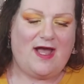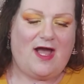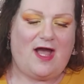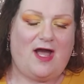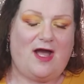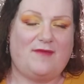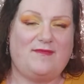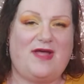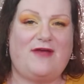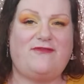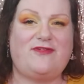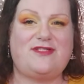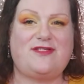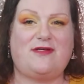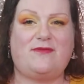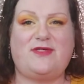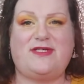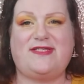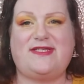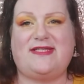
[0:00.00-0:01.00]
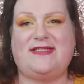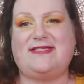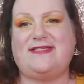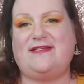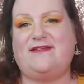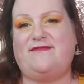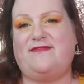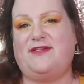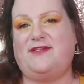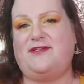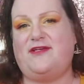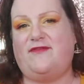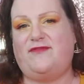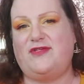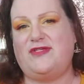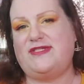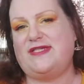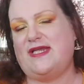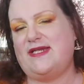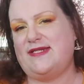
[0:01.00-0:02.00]
Every time you see this in a video, if
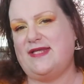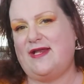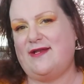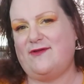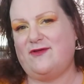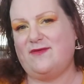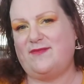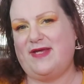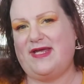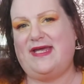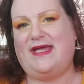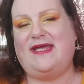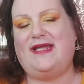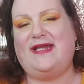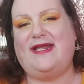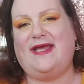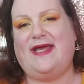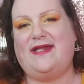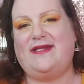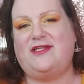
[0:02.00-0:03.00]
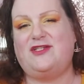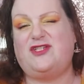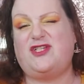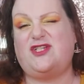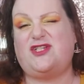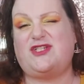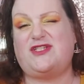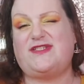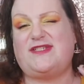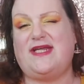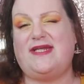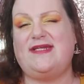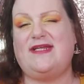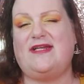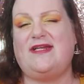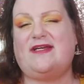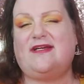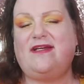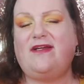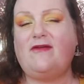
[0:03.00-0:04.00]
you send it a little bit of healing energy, just send it
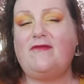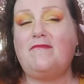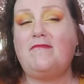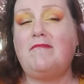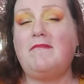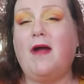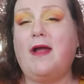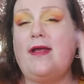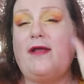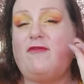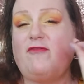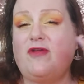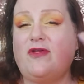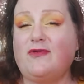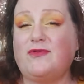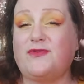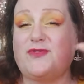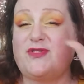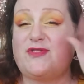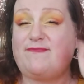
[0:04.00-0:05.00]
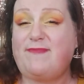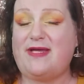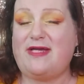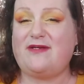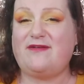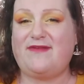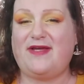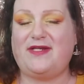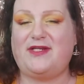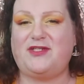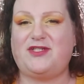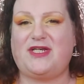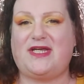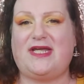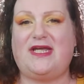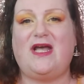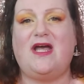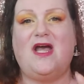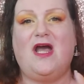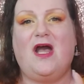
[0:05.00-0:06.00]
like a little speck of
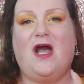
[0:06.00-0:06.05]
energy.